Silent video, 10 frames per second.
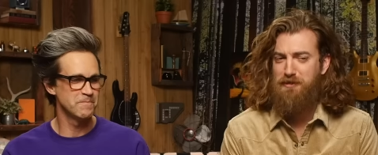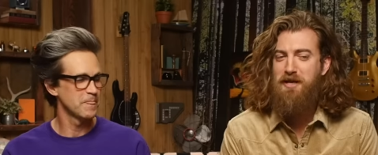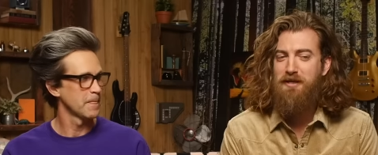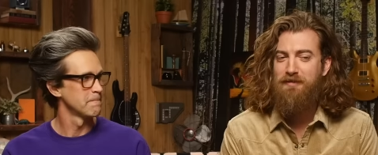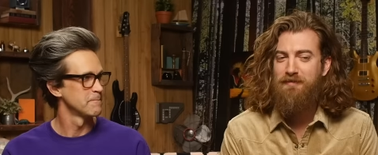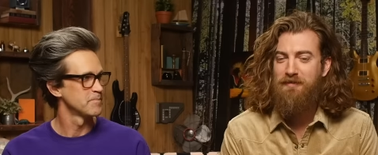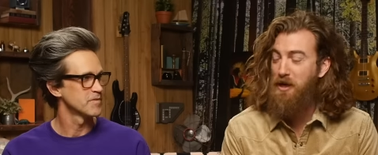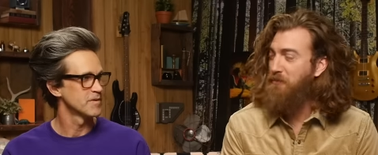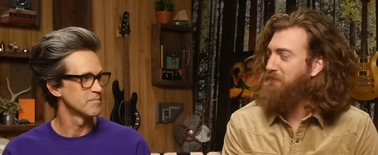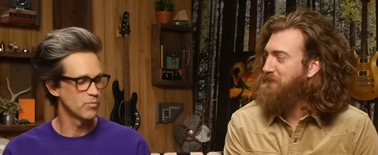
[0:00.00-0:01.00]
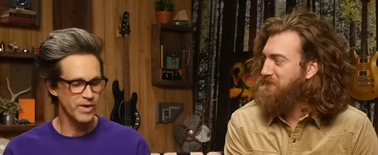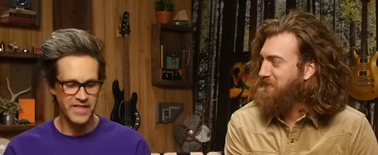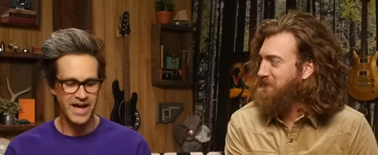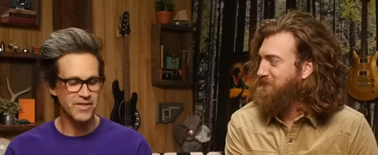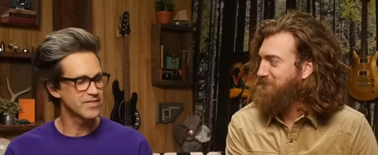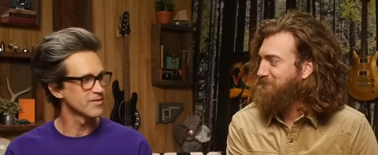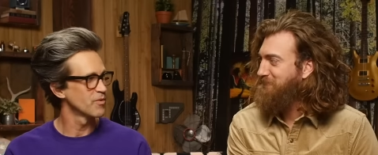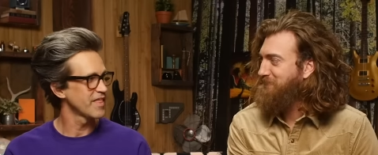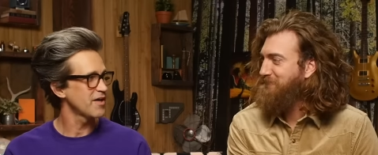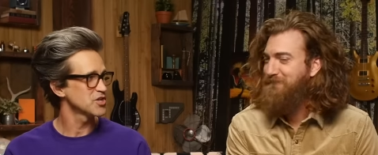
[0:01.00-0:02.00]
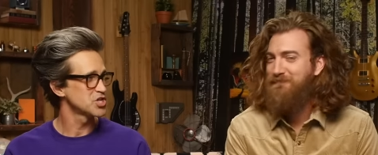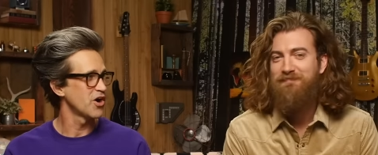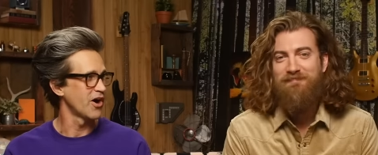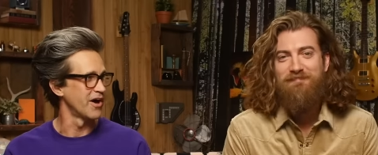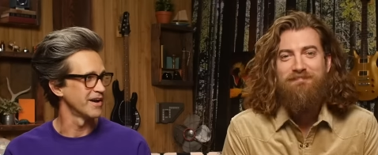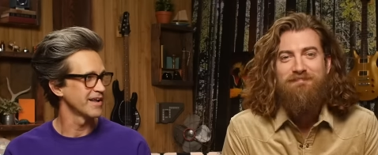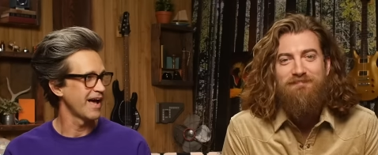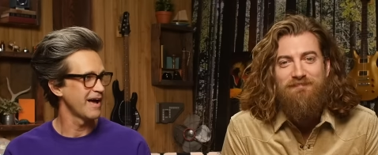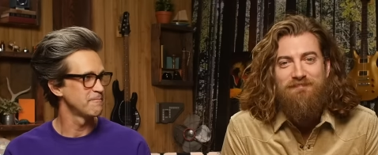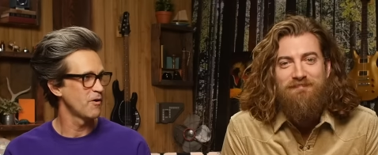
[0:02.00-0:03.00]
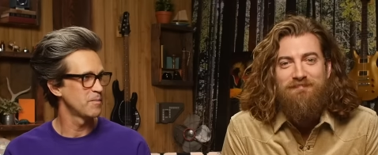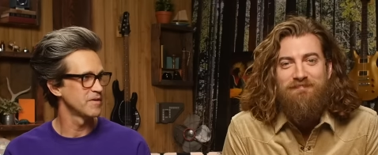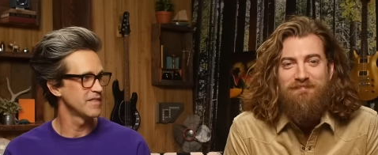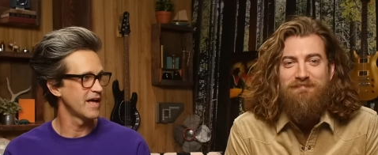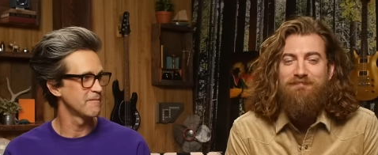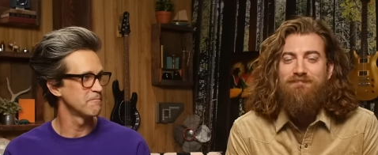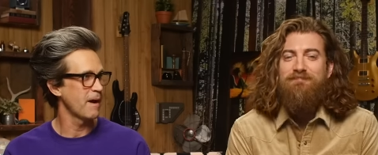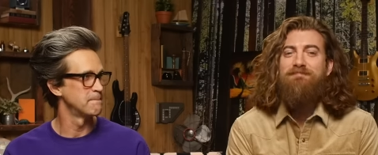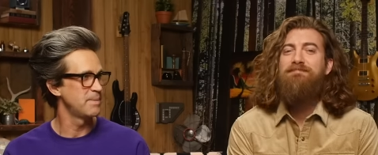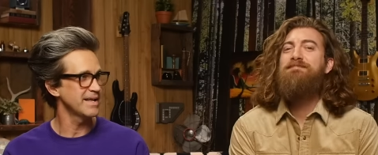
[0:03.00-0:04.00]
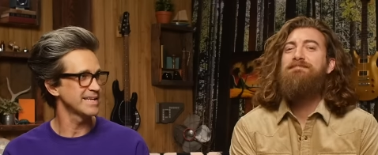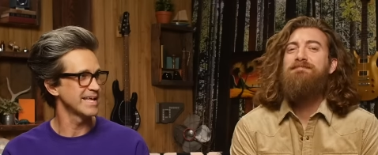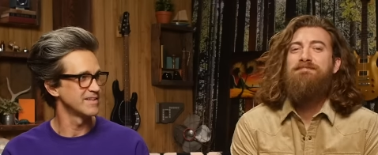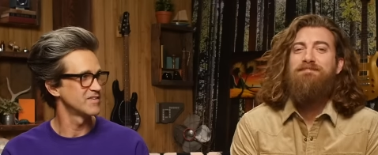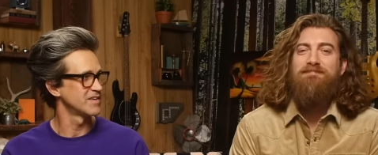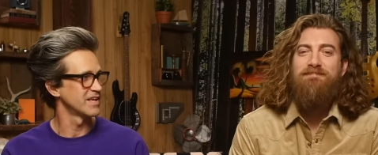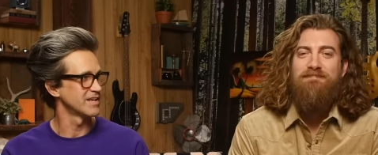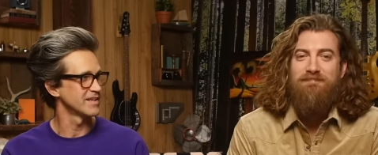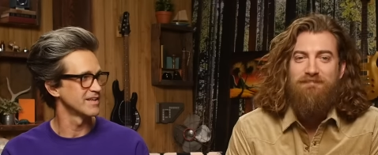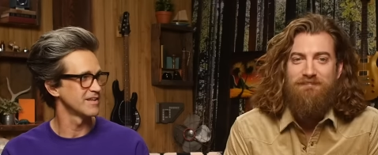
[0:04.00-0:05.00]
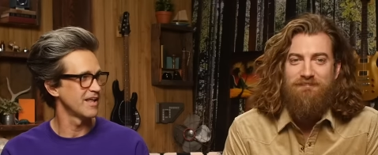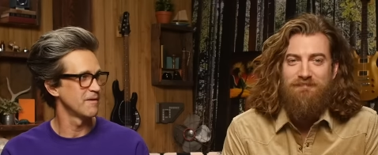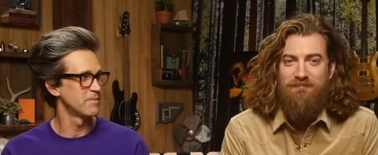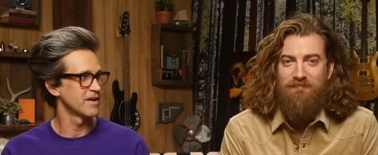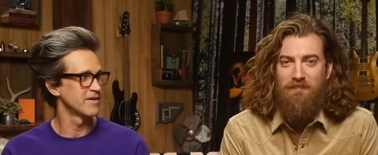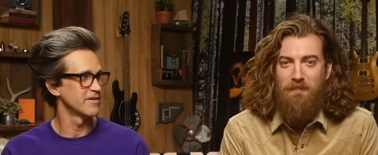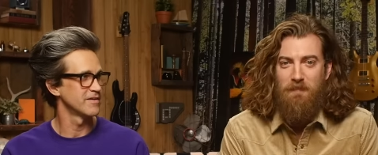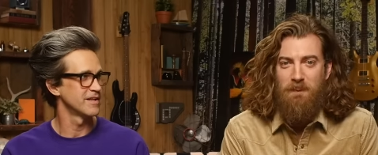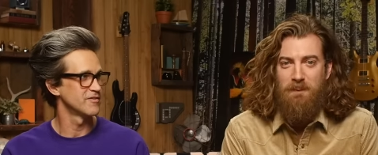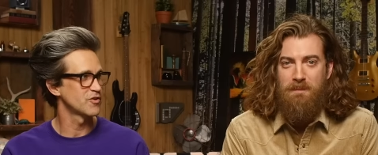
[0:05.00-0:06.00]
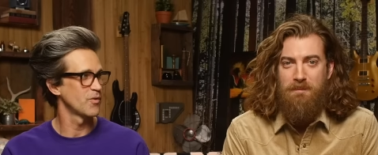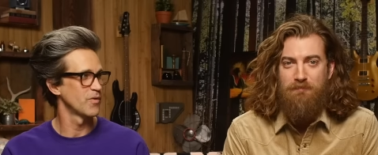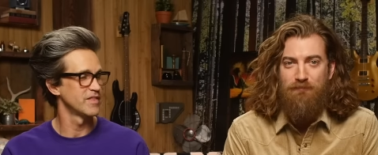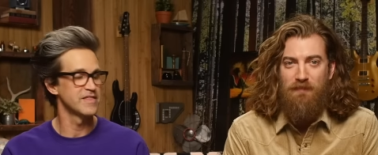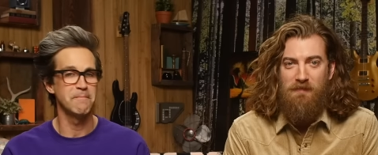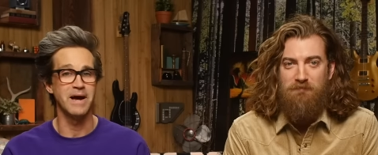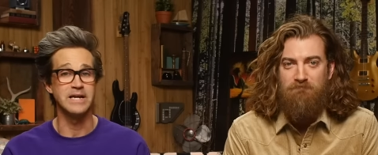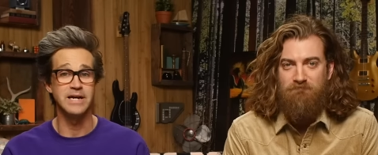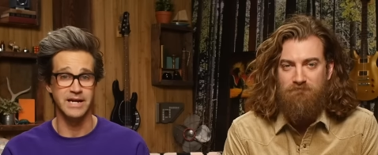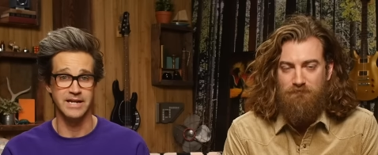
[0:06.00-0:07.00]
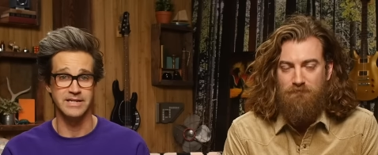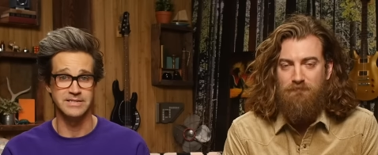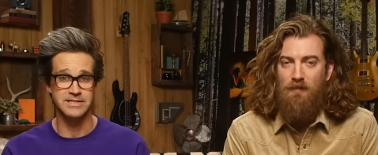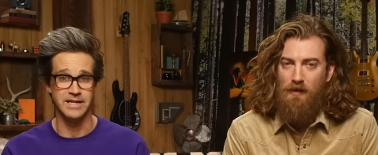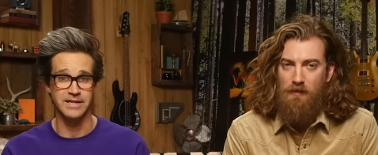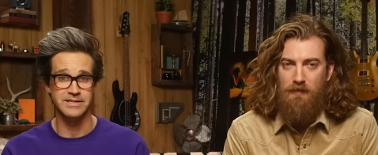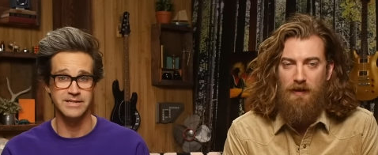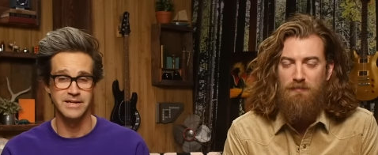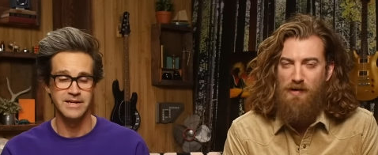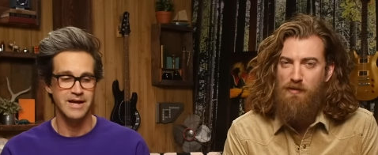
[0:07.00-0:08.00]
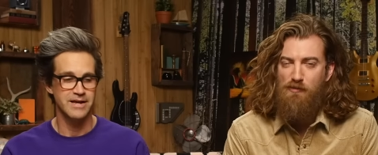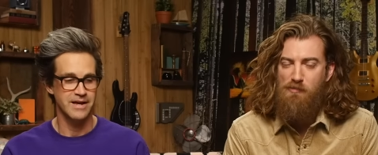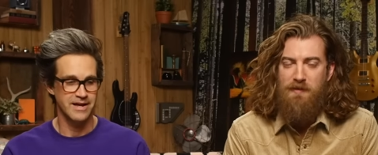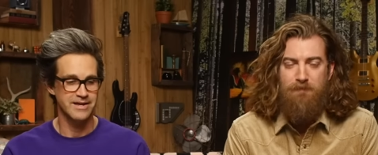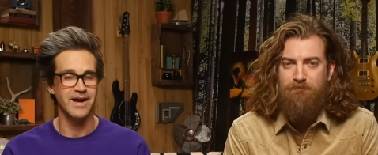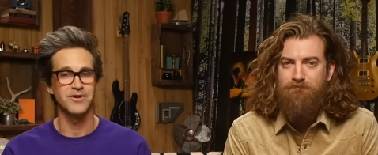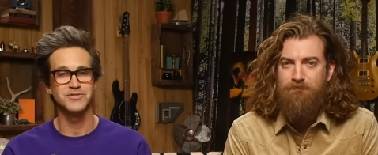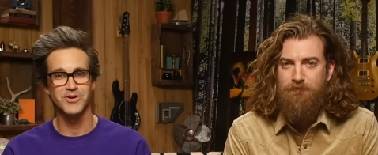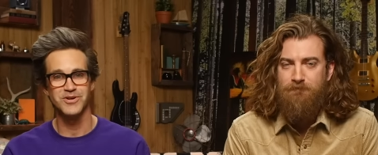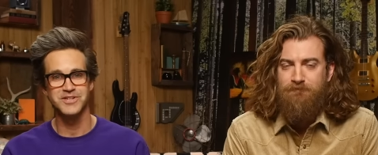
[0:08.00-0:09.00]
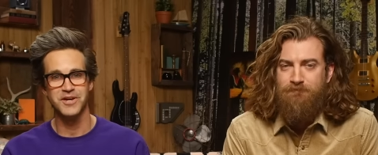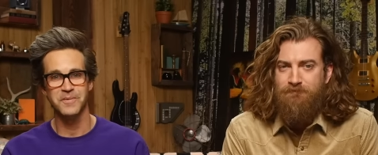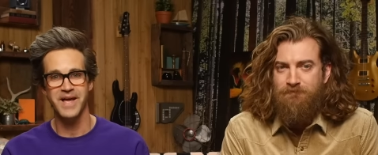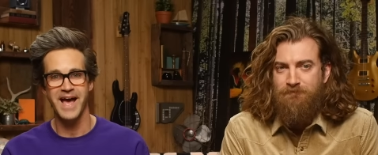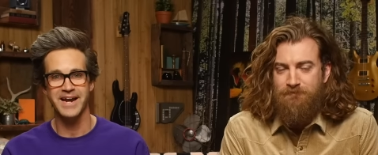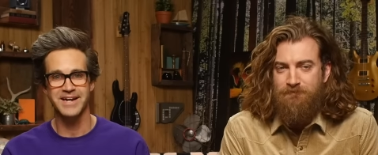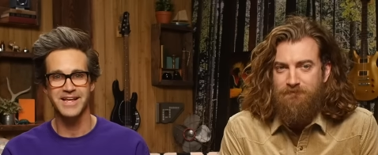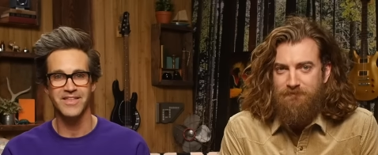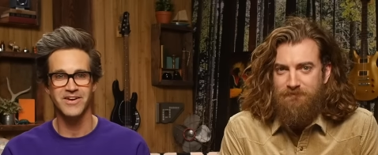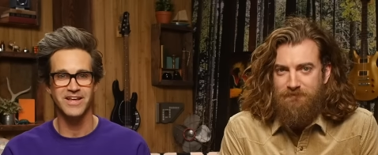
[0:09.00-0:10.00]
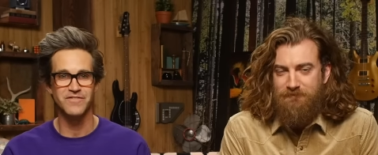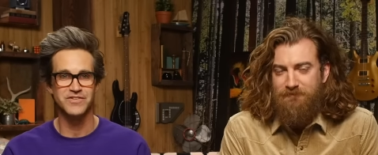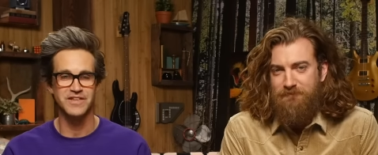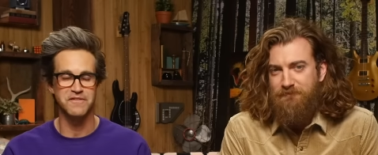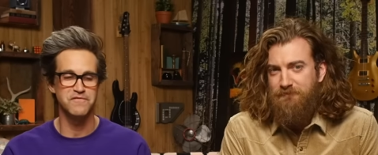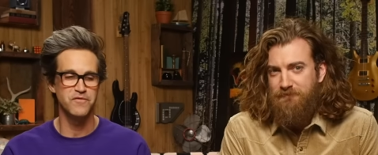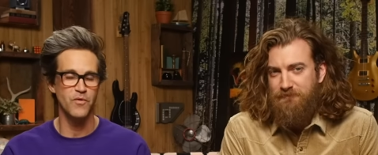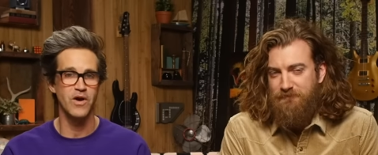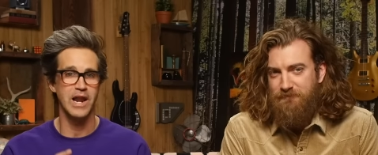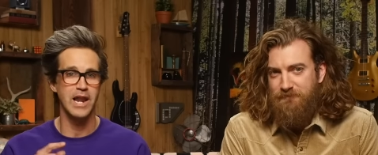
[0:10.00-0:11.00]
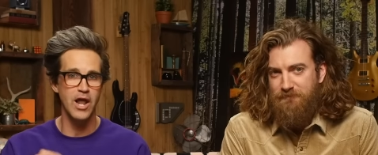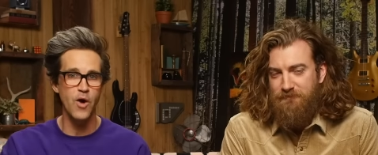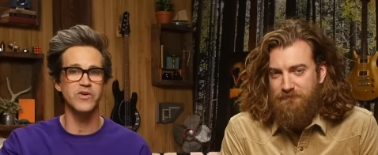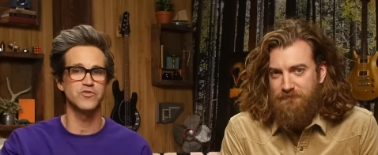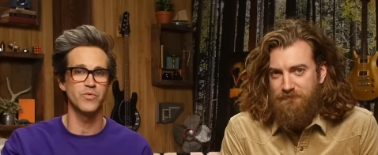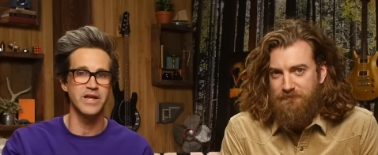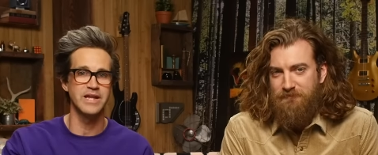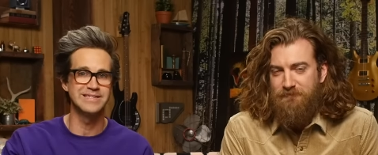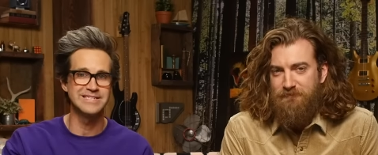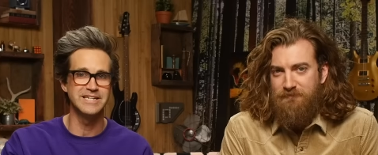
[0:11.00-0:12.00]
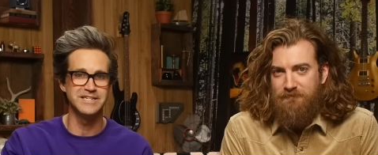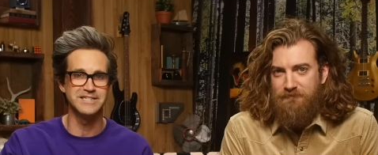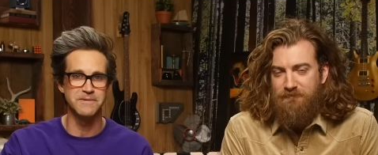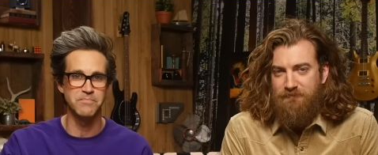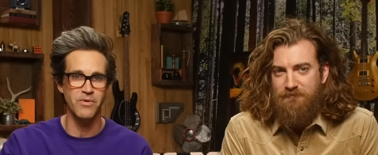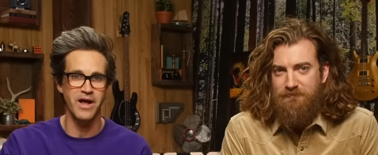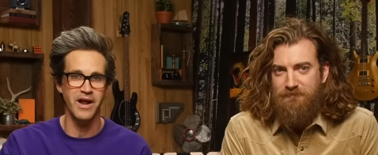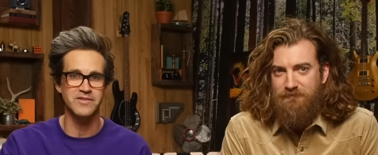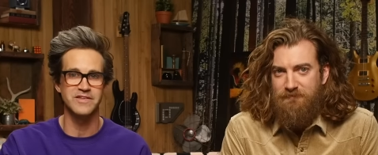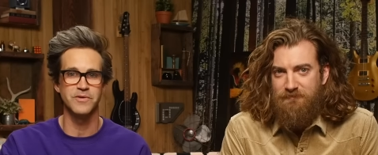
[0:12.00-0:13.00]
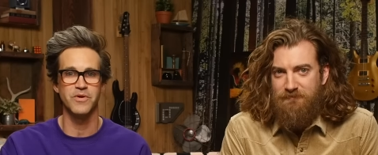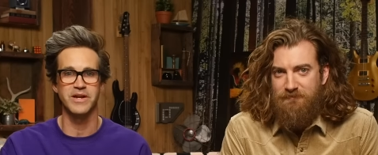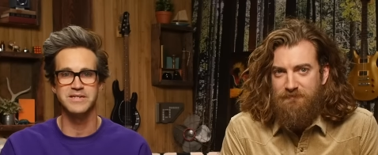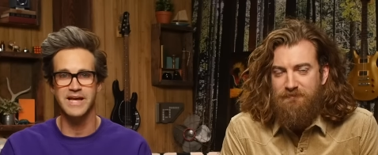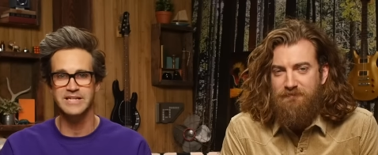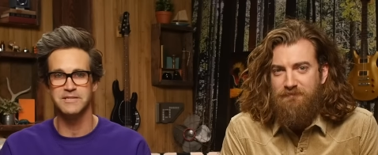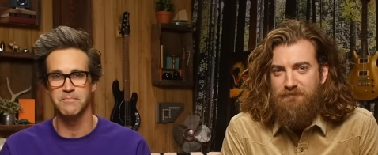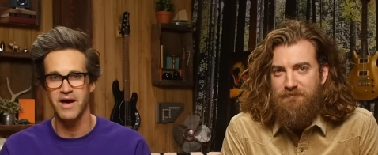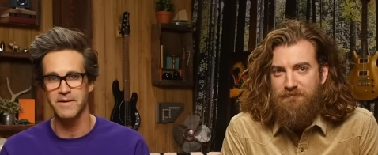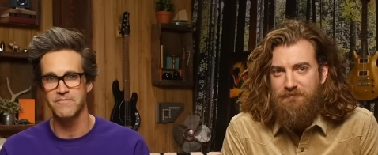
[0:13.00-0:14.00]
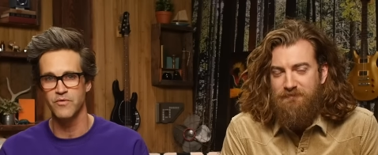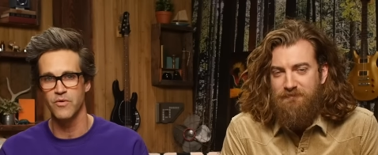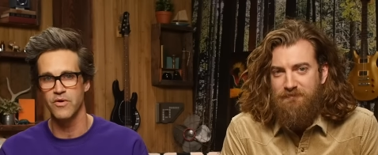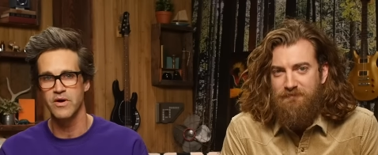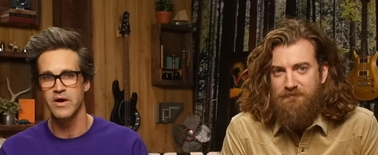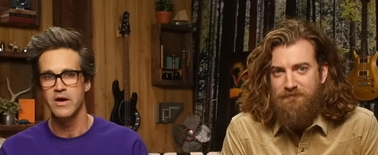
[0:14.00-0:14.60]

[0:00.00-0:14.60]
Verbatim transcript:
Speaker 1: Link? Oh, without the chard, I'm hoping that my butt instinct is a lot better in scoring than my gut instinct. Okay, probably won't be. Our scores are gonna be added together to give us the 4 lowest ranking CTC products, and then we're gonna taste the bottom 4